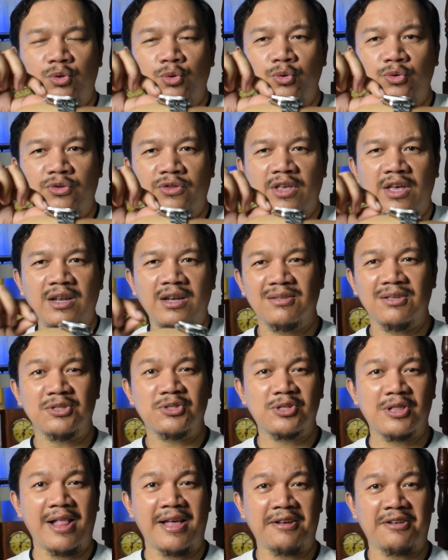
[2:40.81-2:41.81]
Too thin,
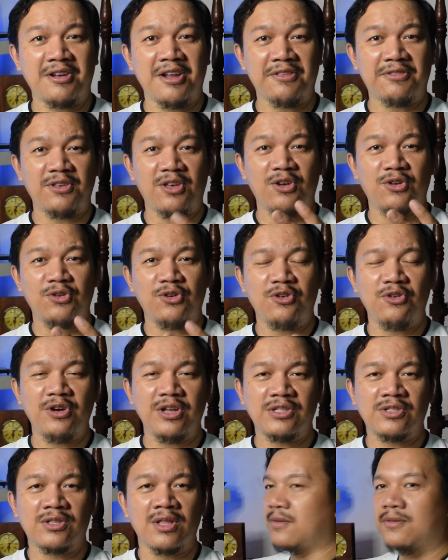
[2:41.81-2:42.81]
it's like nothing on your
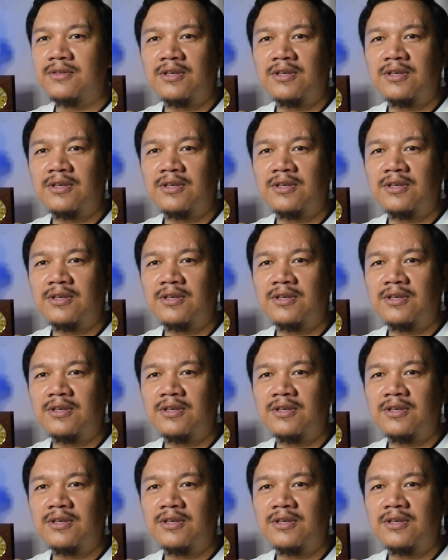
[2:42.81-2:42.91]
wrist.